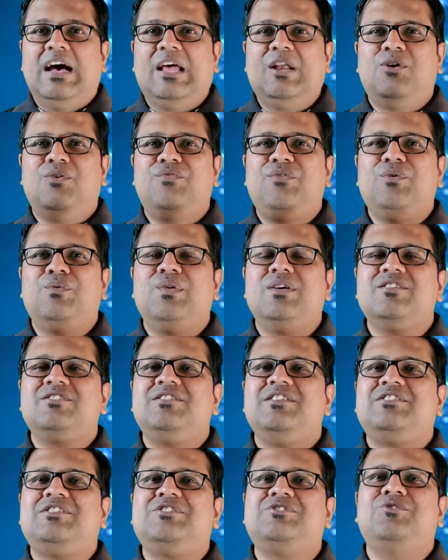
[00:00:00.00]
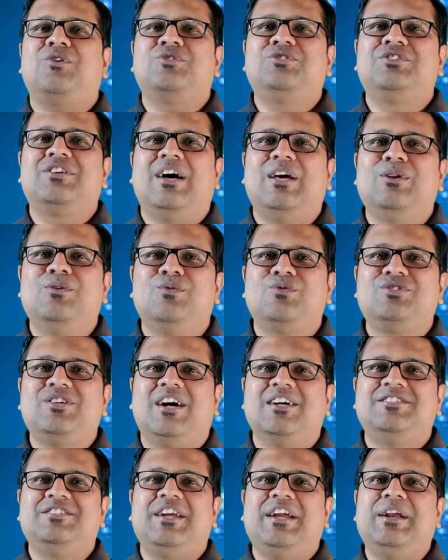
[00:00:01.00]
Hello viewers, this is Dr. Alok
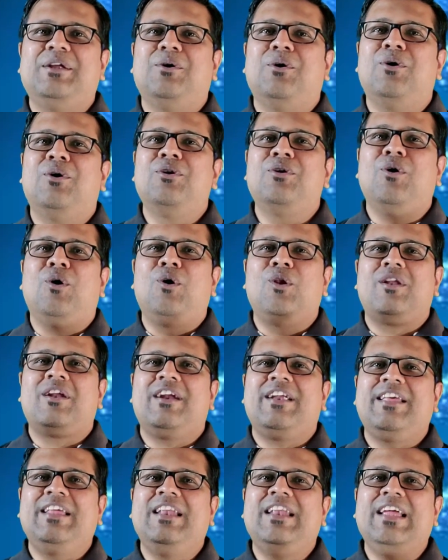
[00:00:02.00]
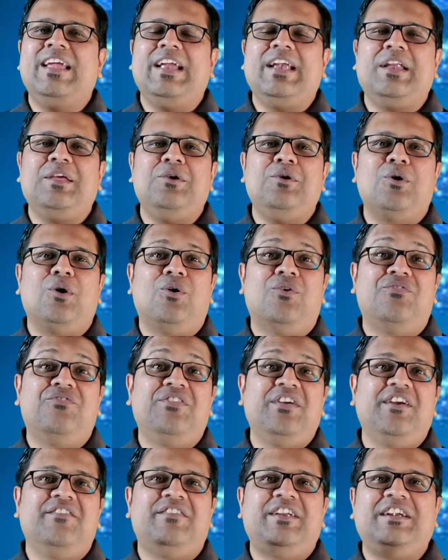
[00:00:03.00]
Chajed on Already Late, your
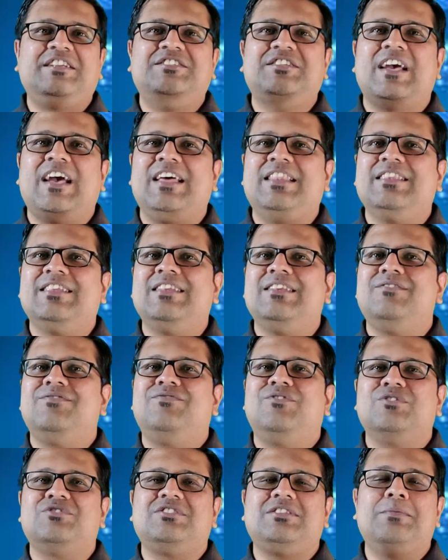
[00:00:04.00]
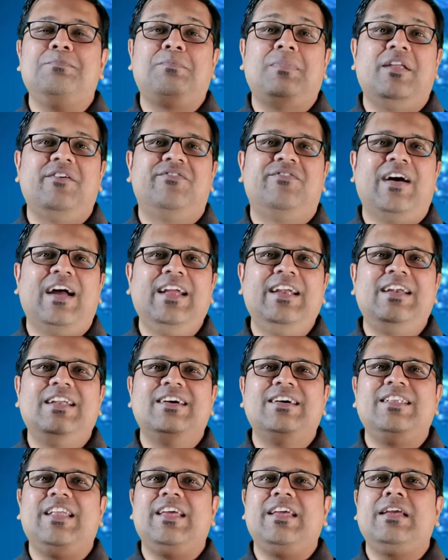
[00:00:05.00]
favorite channel for simplified
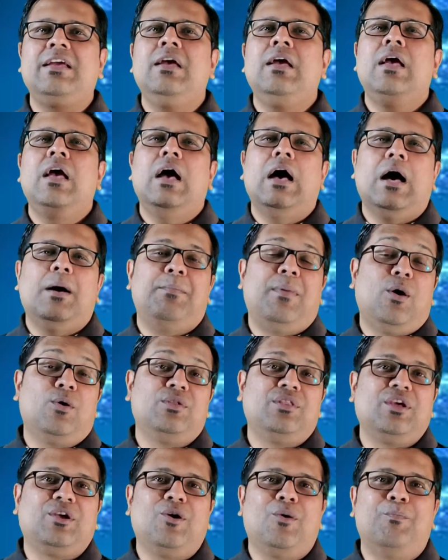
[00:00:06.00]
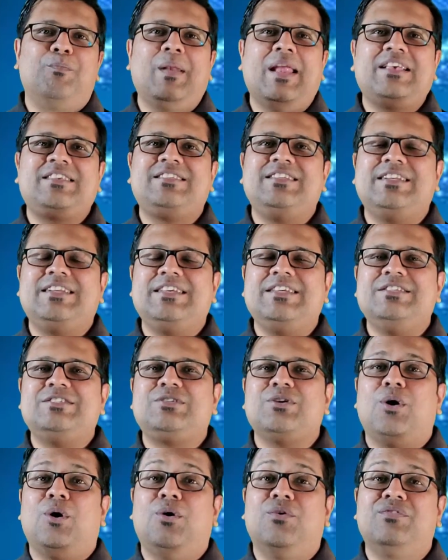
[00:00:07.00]
learning about the
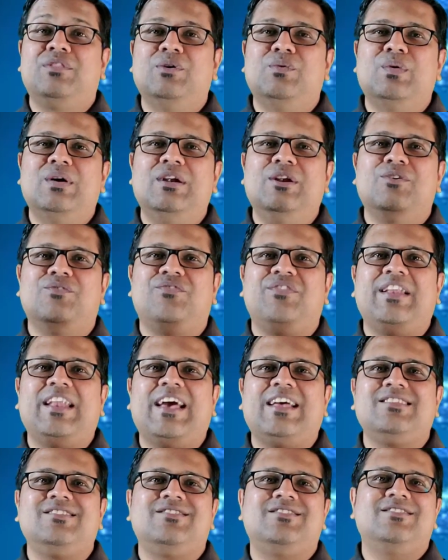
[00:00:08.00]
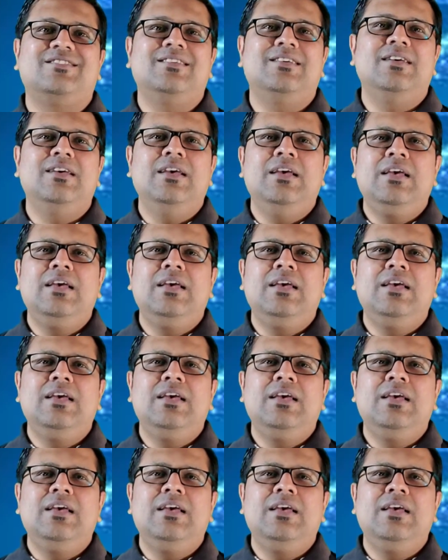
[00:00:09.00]
complexities of the world of finance.